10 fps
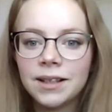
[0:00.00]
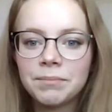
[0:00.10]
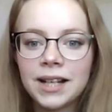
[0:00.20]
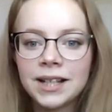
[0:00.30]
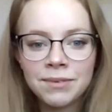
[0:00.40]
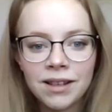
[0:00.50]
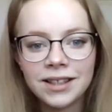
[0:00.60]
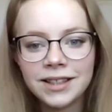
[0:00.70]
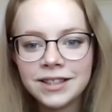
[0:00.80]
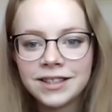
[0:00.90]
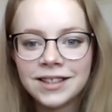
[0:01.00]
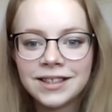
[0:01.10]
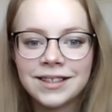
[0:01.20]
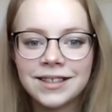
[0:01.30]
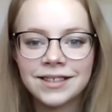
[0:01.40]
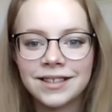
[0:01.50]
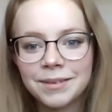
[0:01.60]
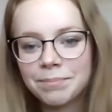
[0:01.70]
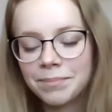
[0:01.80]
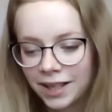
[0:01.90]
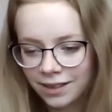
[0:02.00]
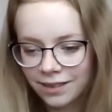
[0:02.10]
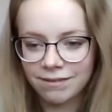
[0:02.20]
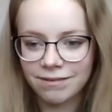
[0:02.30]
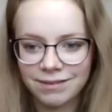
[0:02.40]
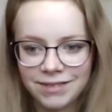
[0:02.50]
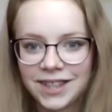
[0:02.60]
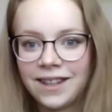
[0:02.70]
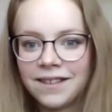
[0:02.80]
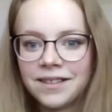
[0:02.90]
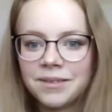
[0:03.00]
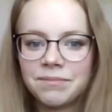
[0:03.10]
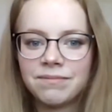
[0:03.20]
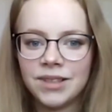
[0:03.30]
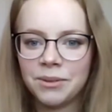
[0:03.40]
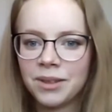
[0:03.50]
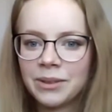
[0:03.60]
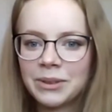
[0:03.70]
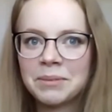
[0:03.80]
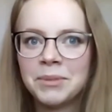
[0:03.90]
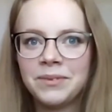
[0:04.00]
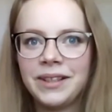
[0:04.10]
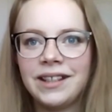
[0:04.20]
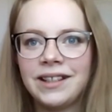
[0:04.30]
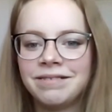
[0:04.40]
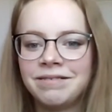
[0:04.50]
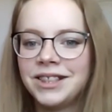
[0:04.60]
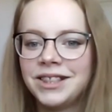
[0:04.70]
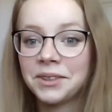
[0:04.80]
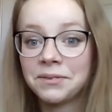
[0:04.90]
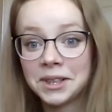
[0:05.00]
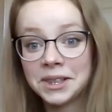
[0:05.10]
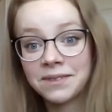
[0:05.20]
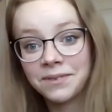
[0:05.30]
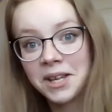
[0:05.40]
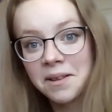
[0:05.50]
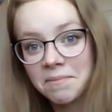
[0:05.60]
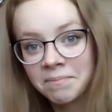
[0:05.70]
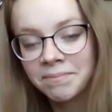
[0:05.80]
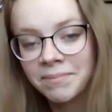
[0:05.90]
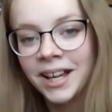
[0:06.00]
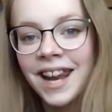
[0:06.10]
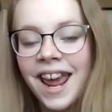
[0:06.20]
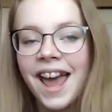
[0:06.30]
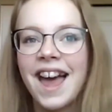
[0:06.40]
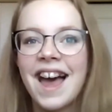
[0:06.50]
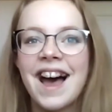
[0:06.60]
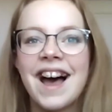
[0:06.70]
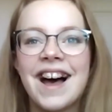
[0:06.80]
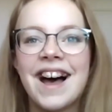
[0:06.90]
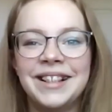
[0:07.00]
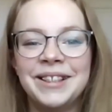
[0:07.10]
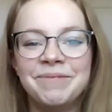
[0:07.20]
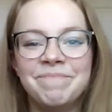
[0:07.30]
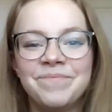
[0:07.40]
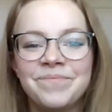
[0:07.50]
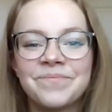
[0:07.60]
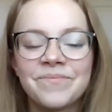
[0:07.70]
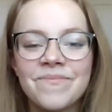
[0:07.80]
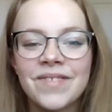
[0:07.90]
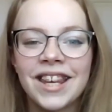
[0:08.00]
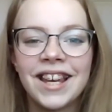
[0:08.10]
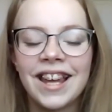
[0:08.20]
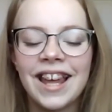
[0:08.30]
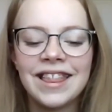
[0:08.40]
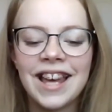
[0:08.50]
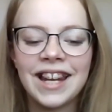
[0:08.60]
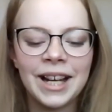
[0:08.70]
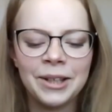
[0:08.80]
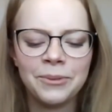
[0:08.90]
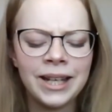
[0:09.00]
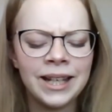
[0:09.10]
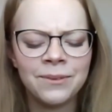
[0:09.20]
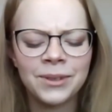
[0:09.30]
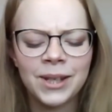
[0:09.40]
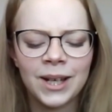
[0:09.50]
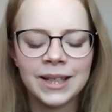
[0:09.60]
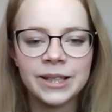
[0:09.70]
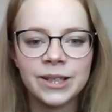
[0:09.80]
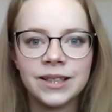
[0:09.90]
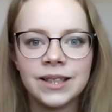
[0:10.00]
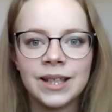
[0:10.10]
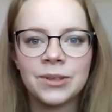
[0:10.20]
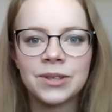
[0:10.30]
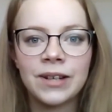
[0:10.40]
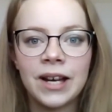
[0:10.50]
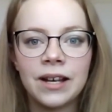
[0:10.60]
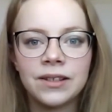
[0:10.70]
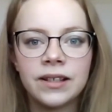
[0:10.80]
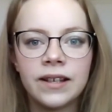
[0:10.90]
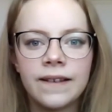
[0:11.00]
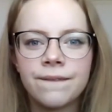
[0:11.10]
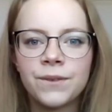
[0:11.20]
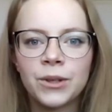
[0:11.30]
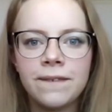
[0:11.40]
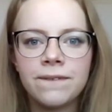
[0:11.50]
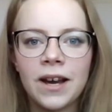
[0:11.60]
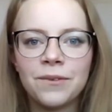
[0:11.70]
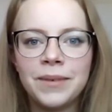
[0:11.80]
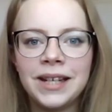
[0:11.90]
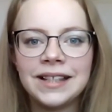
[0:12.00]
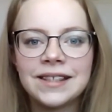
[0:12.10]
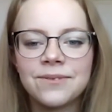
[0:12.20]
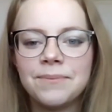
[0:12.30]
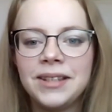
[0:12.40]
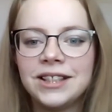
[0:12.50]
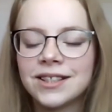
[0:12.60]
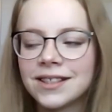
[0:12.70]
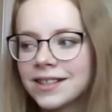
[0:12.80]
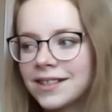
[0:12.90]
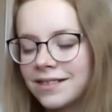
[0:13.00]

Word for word: might as well audition. It's a big deal to do a horror movie and do your first film. But um, and then I went in for the audition, and it was around 45 minutes of me just